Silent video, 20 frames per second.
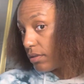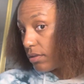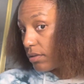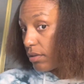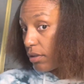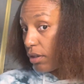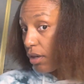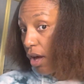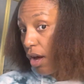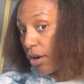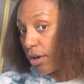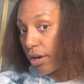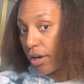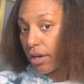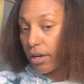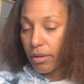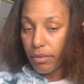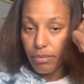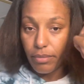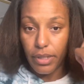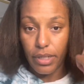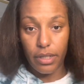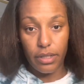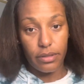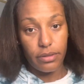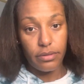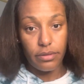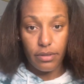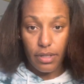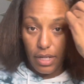Longer, but
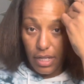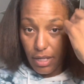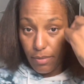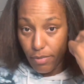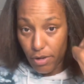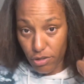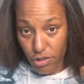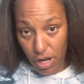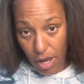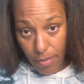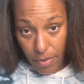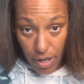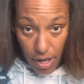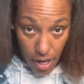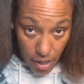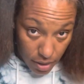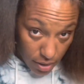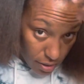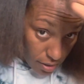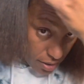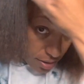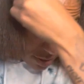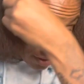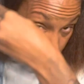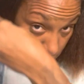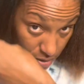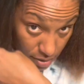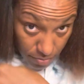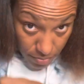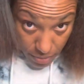I keep on chopping at it.
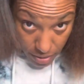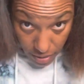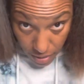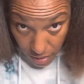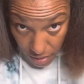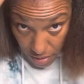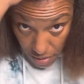But